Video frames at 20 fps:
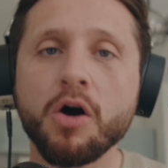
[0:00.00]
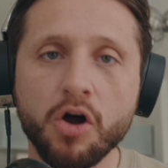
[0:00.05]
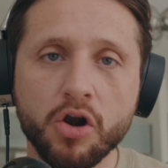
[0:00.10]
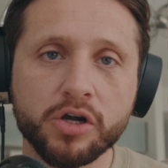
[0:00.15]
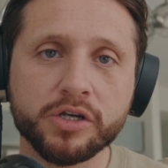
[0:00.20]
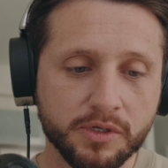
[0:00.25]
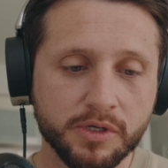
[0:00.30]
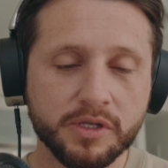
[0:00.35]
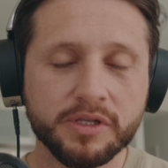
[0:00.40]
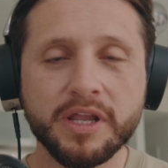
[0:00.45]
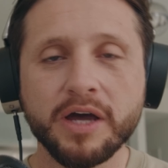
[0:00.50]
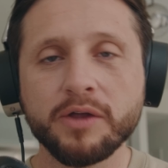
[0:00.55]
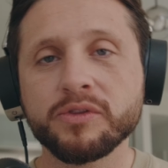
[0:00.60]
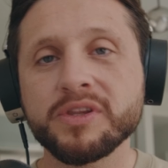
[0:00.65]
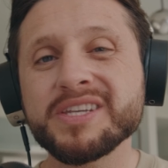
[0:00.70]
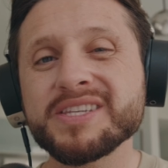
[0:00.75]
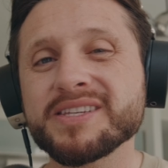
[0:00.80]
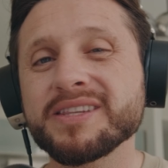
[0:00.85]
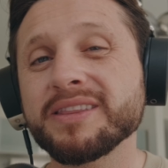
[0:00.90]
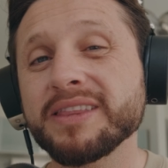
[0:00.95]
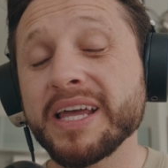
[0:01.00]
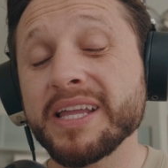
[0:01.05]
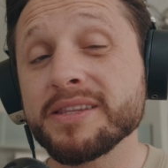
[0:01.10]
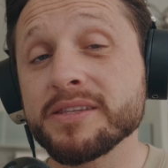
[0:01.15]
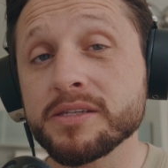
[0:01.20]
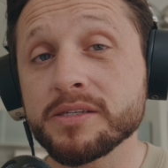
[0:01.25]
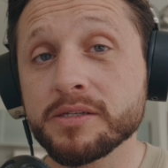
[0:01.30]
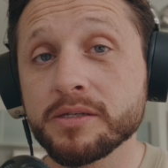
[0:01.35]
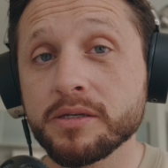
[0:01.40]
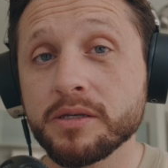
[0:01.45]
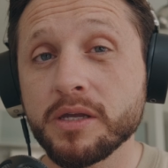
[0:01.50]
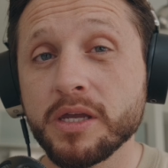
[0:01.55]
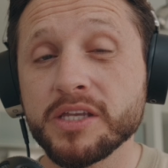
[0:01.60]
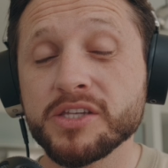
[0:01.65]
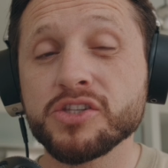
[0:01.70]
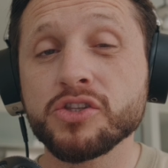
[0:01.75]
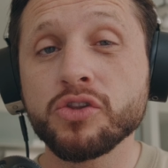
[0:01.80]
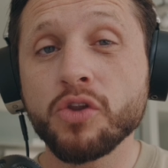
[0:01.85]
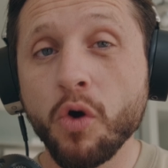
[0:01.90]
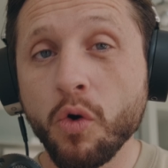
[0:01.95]
Art. Now, this lens is
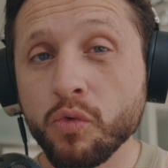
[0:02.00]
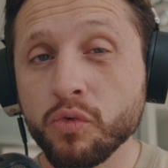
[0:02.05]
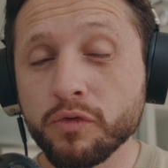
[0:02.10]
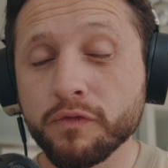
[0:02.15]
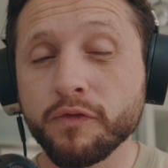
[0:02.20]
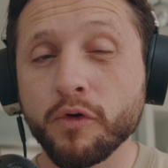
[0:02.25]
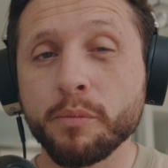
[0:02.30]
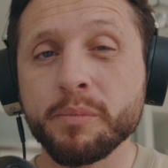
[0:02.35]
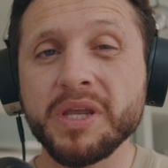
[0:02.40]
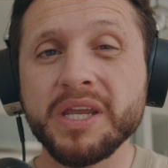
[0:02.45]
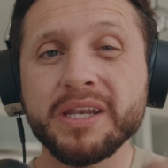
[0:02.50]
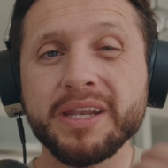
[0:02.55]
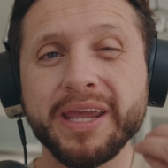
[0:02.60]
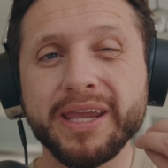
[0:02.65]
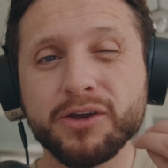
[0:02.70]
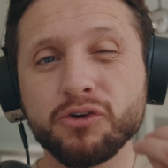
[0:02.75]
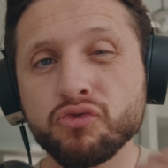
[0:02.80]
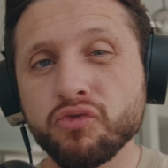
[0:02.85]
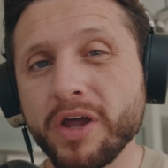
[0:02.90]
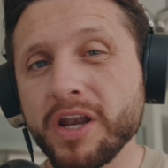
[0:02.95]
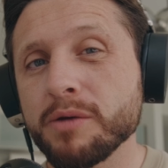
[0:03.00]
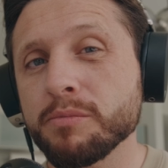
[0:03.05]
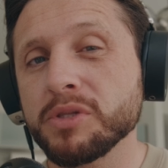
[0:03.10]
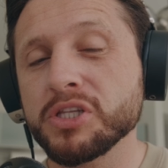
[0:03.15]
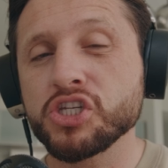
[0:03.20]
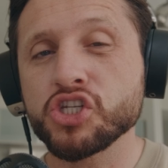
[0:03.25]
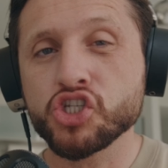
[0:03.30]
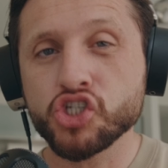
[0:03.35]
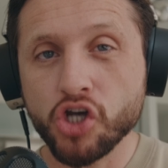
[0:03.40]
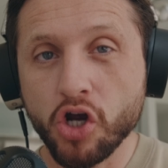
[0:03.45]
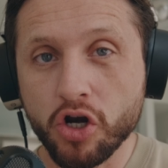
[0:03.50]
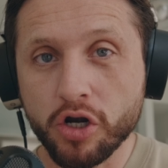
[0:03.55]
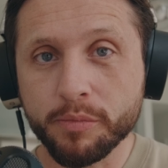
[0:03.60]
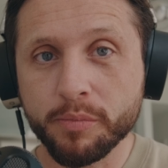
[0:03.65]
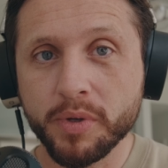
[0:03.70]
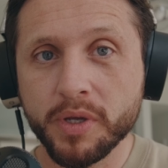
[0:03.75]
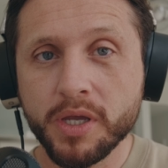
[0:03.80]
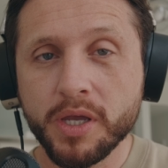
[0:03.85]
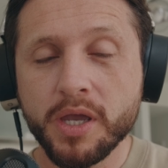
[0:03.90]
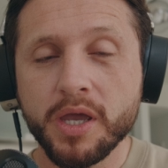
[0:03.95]
known for being incredibly
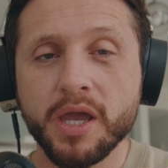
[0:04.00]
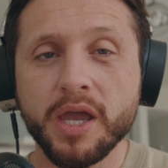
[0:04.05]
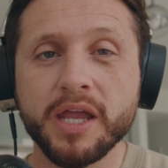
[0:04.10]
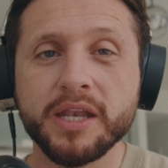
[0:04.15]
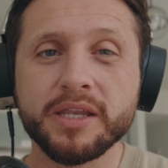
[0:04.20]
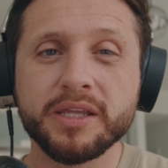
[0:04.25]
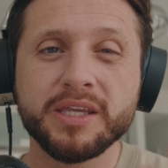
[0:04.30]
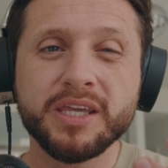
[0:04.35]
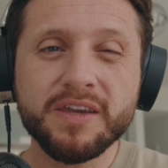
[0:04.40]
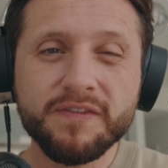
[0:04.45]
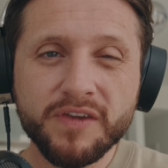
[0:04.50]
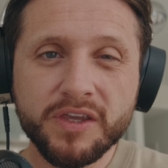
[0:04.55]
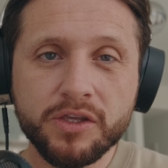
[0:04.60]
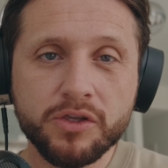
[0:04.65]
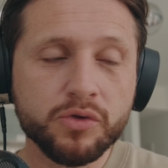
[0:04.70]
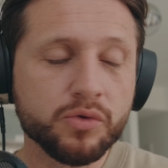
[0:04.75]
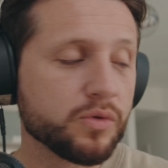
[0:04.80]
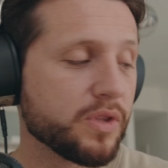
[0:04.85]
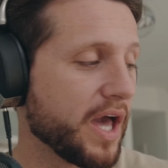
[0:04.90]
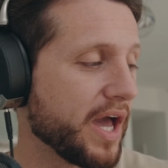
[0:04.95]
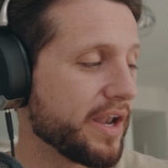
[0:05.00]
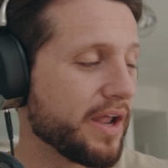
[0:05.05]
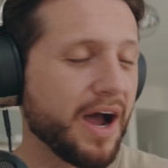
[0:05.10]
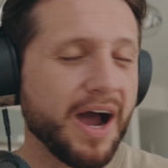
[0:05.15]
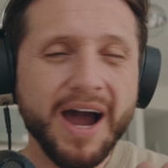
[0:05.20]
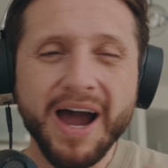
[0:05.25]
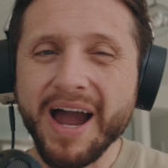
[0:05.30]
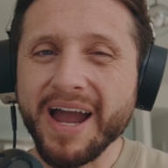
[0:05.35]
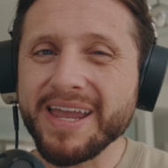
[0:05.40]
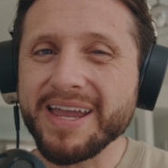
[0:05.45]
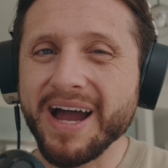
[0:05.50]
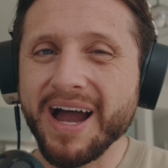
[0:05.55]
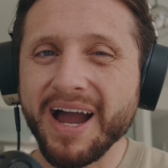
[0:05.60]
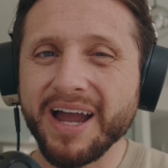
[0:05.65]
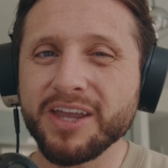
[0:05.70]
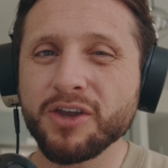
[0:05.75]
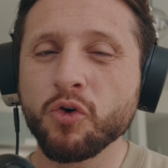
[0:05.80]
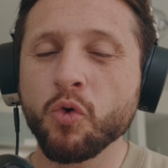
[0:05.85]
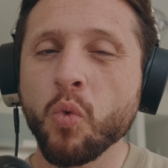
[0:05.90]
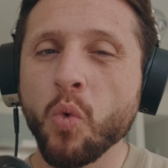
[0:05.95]
sharp and giving you that
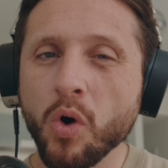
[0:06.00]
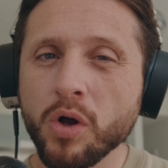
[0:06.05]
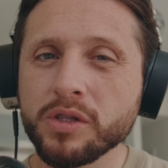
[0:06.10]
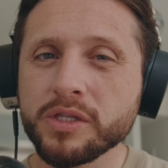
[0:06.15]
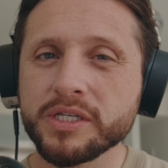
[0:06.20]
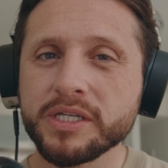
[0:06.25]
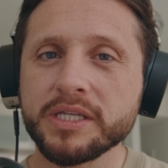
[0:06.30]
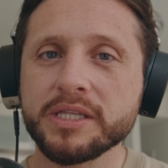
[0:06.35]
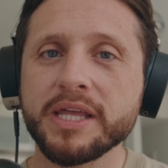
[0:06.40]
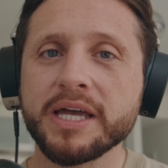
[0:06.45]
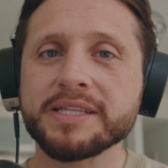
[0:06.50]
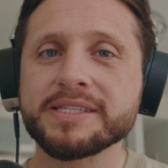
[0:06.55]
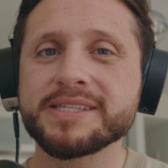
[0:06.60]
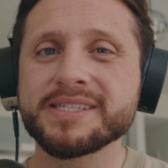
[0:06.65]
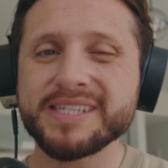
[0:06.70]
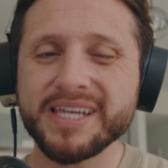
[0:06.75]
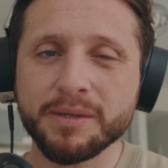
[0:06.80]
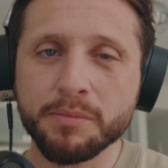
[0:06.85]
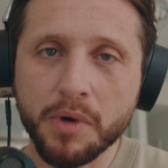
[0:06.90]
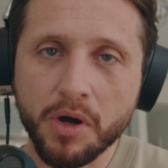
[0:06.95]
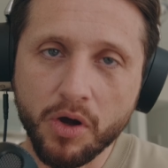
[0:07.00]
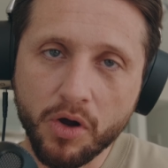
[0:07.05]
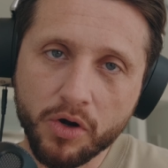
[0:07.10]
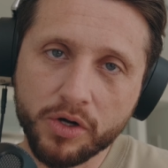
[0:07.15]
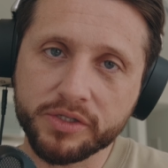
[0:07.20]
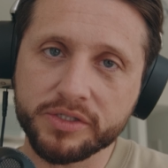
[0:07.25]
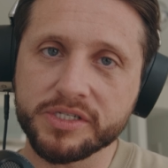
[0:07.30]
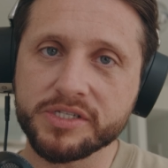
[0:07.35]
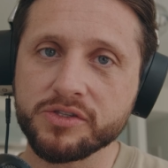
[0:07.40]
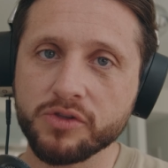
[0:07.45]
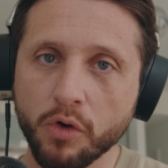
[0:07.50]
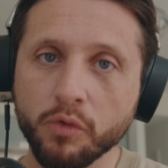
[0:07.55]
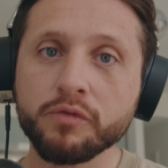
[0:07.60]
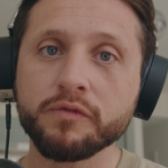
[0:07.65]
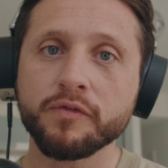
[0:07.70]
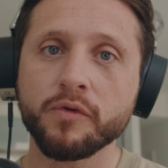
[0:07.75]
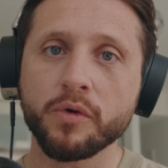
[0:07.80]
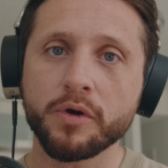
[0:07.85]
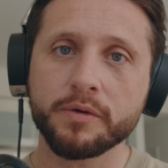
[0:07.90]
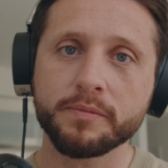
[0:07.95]
high quality that Sigma Art is known
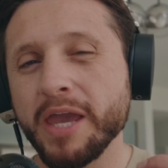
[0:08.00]
for.